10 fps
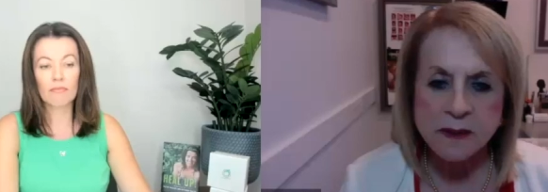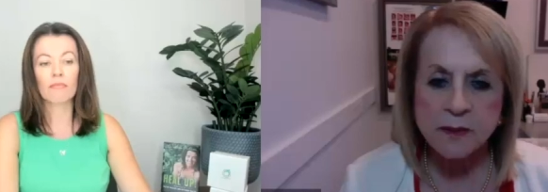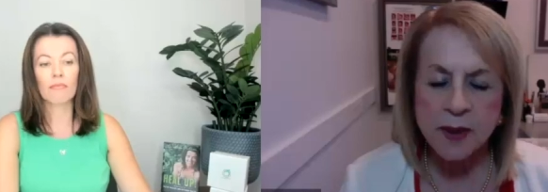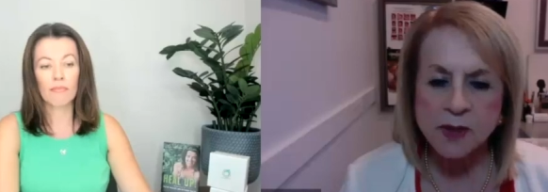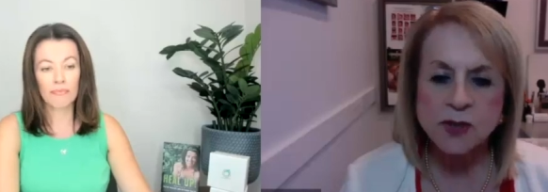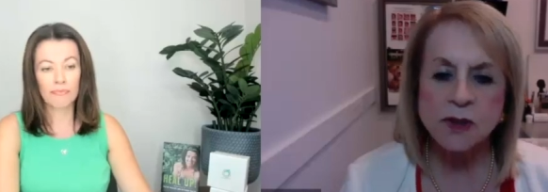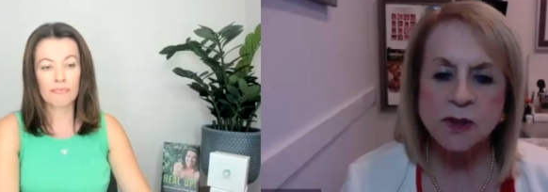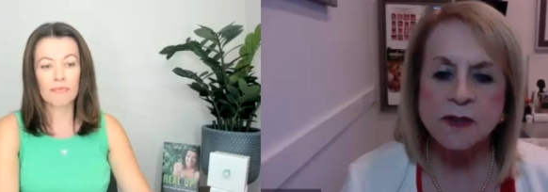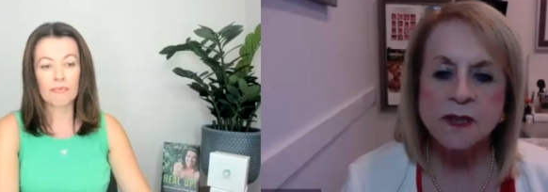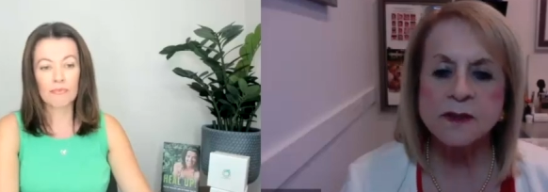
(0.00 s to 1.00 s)
Speaker 1: to make sure
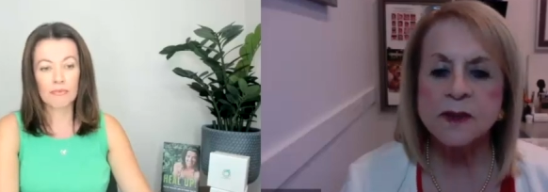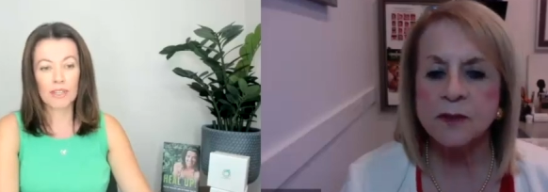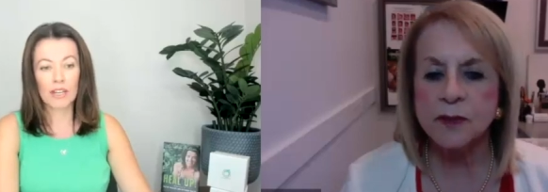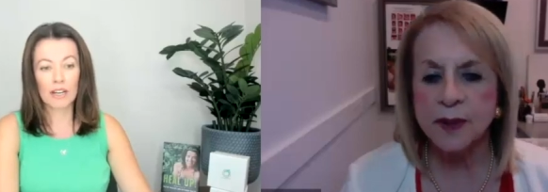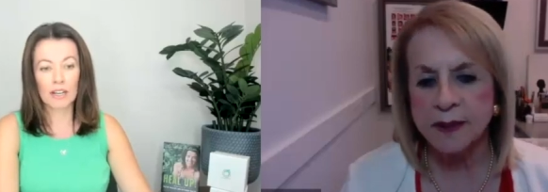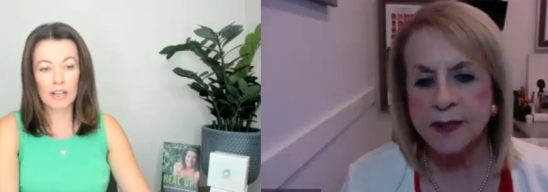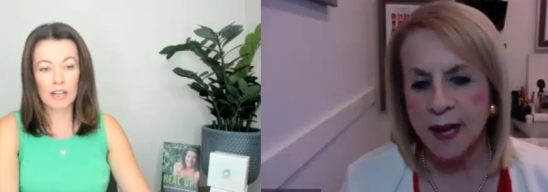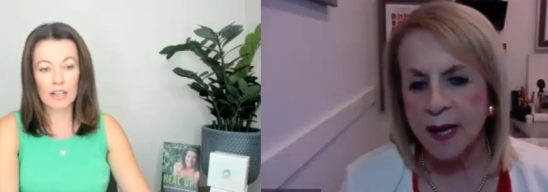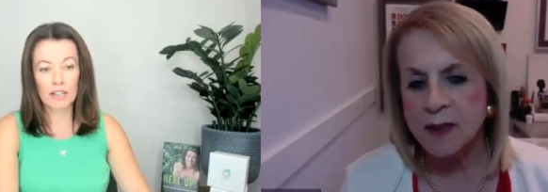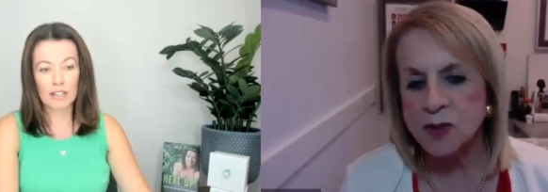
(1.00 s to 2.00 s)
it doesn't
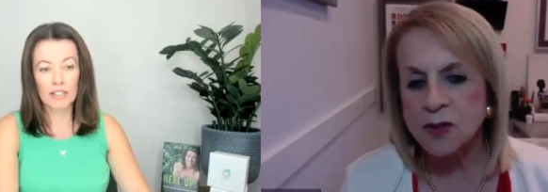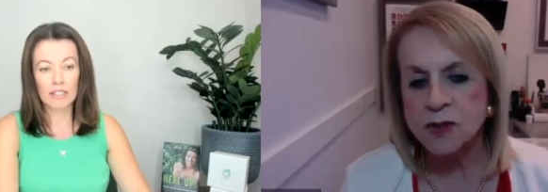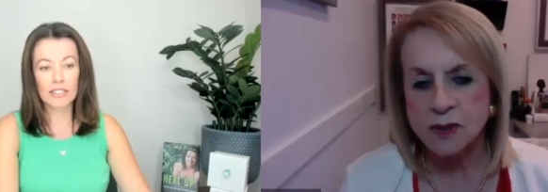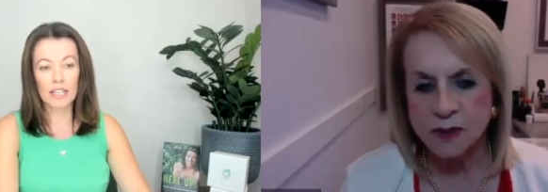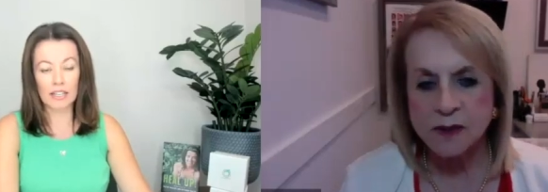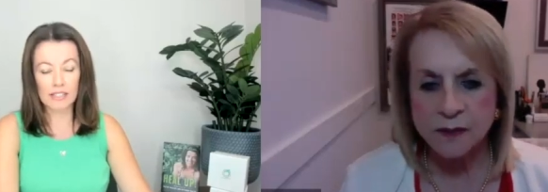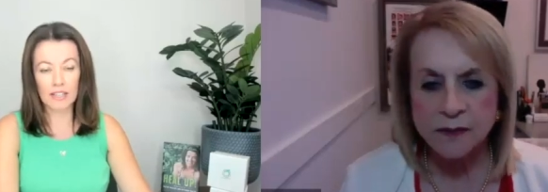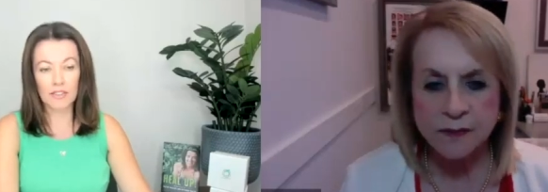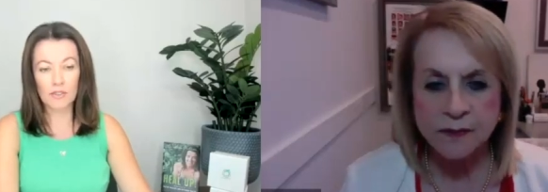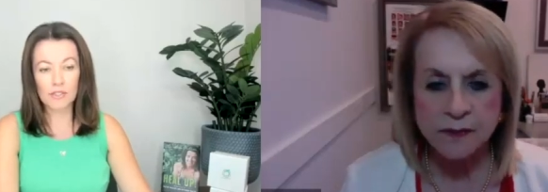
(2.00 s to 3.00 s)
reattach.
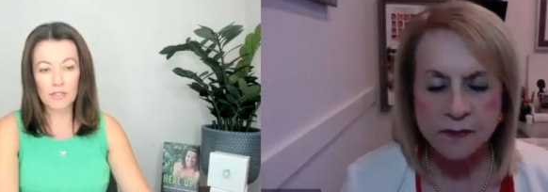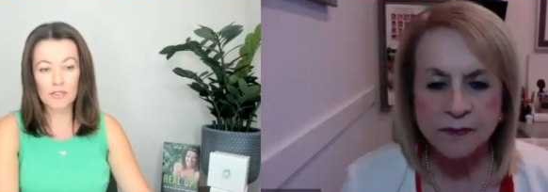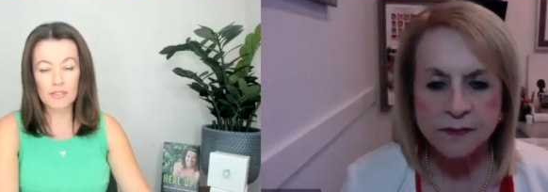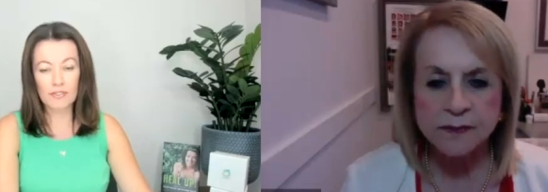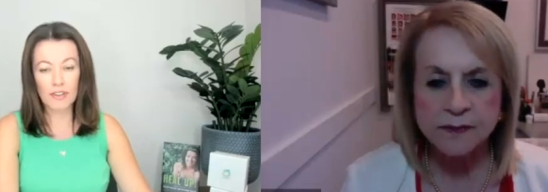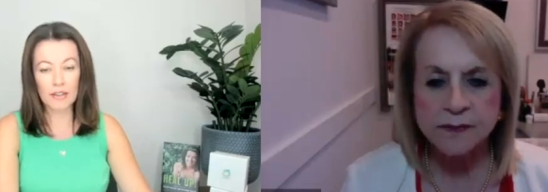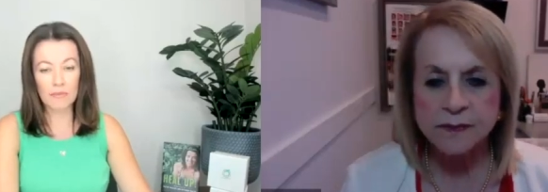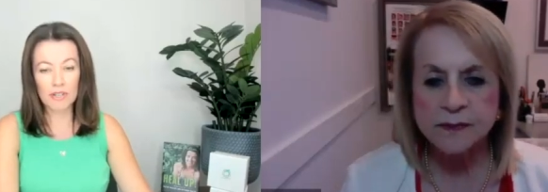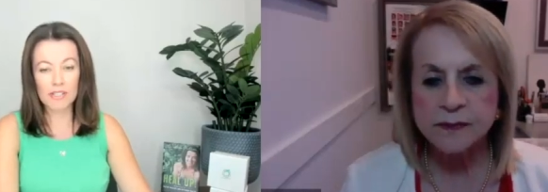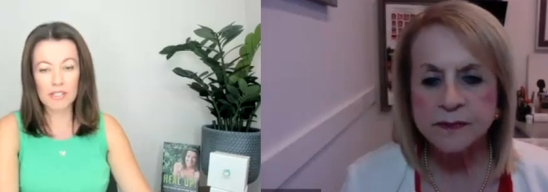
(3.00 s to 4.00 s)
Speaker 2: Yes, and those those
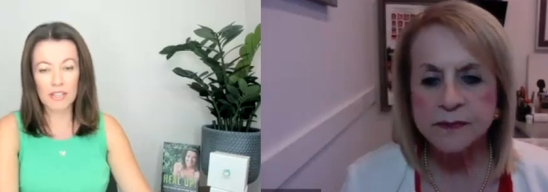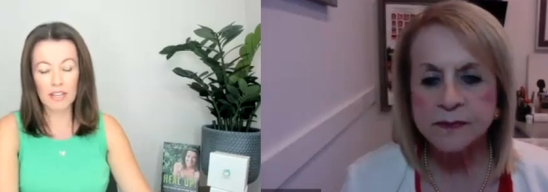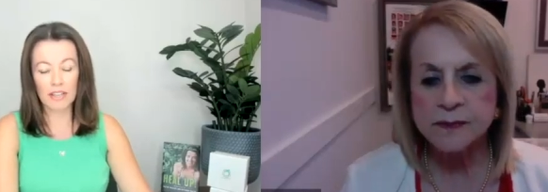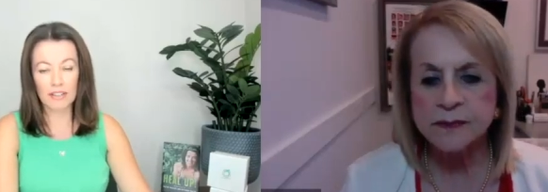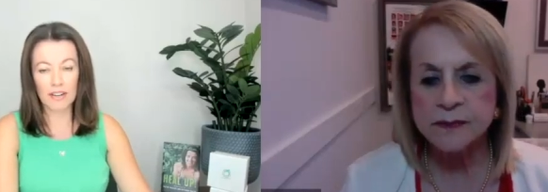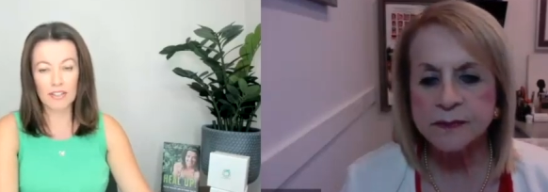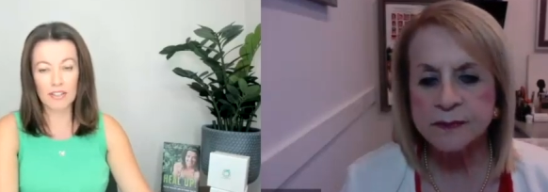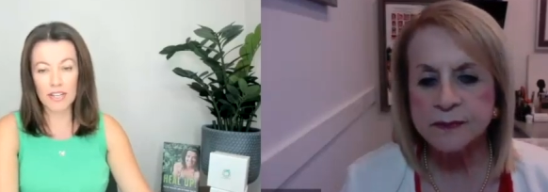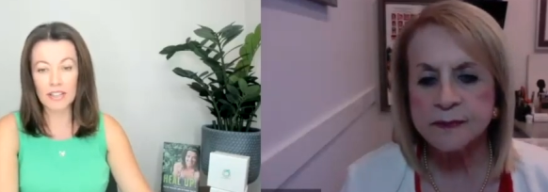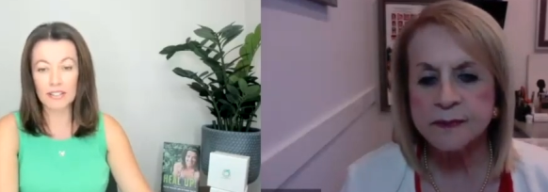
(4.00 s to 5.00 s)
fibers uh, that are
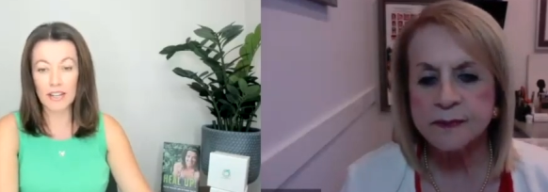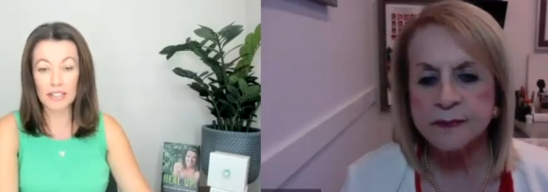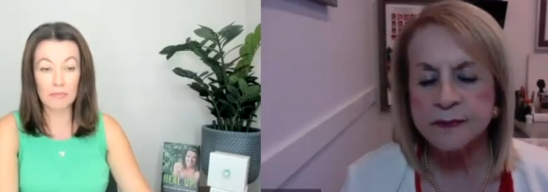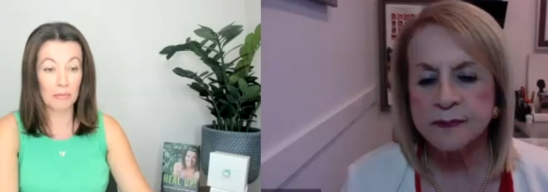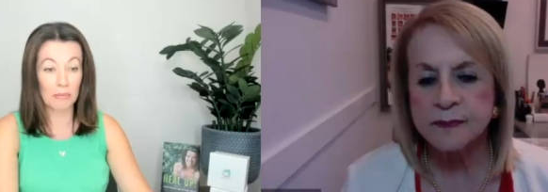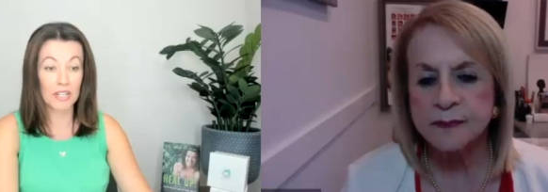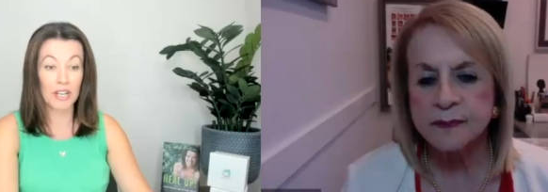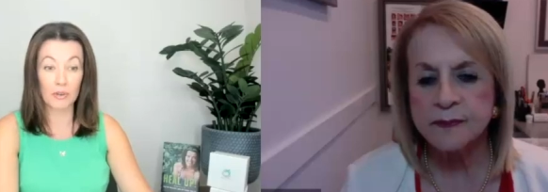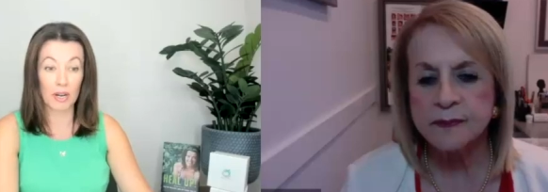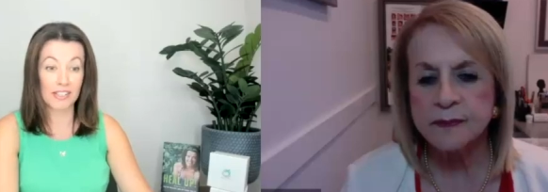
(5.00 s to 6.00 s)
underneath the tongue can be
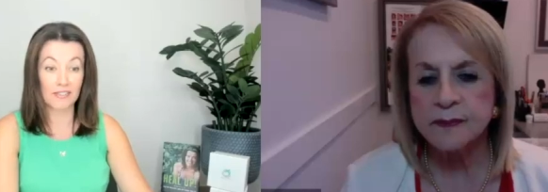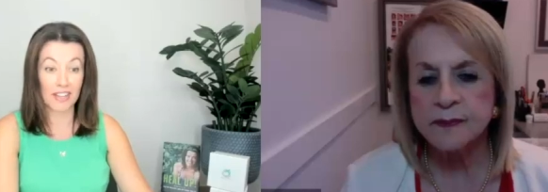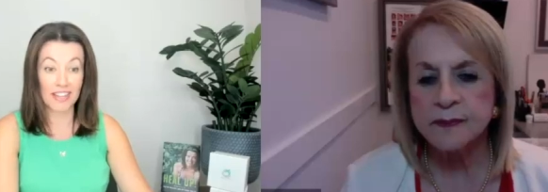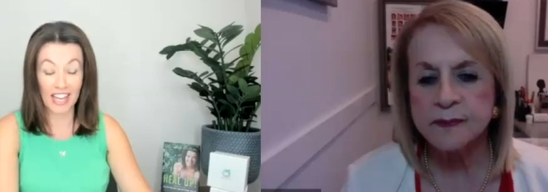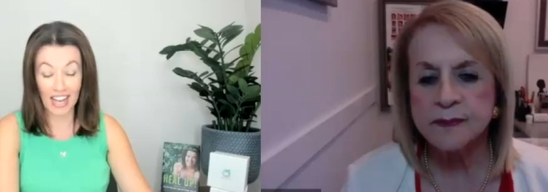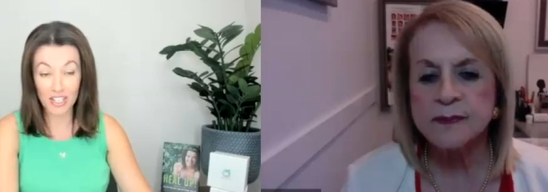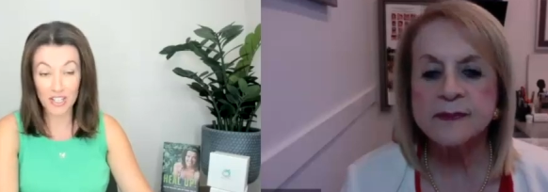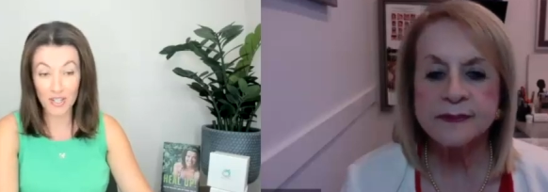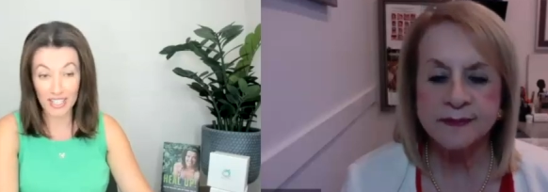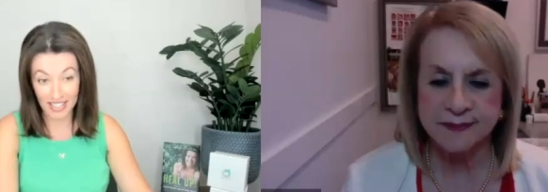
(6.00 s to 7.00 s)
pretty aggressive, and they
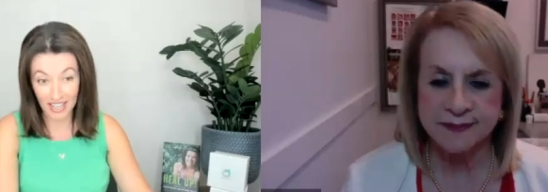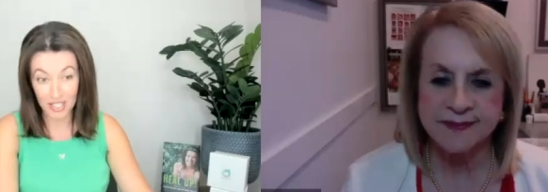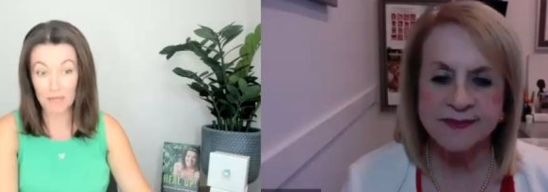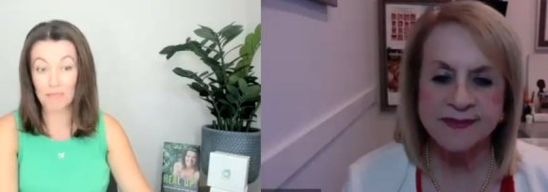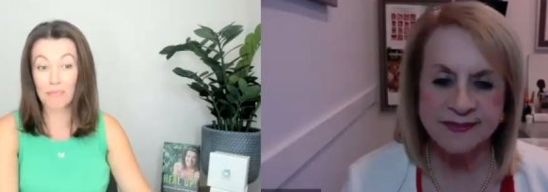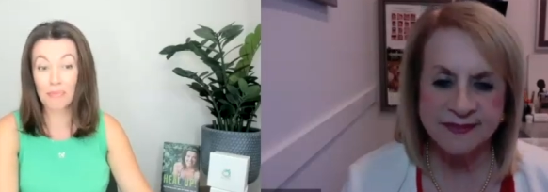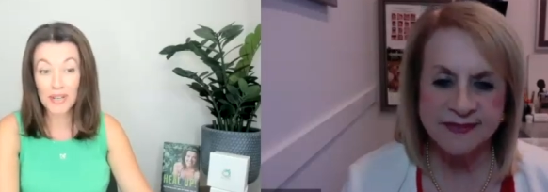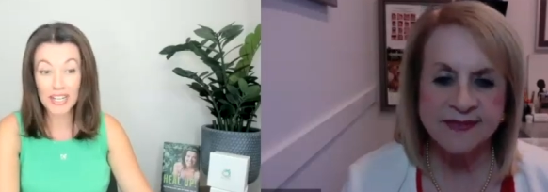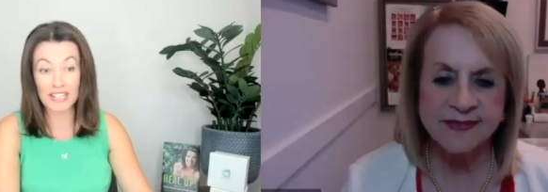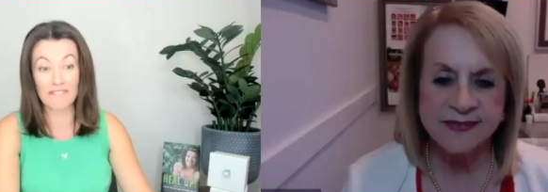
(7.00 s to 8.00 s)
actually attach
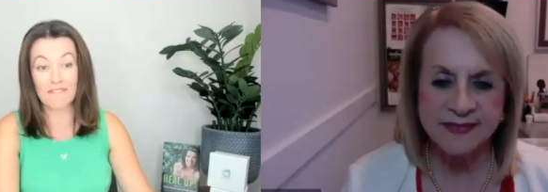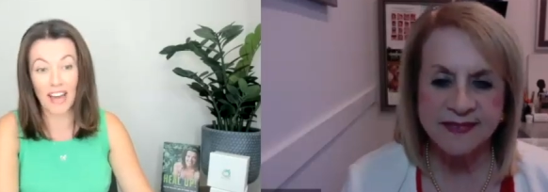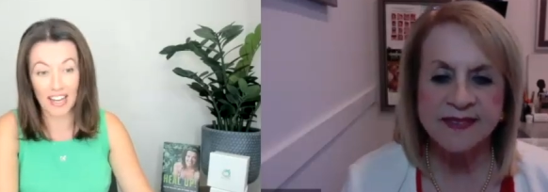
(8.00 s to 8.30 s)
pretty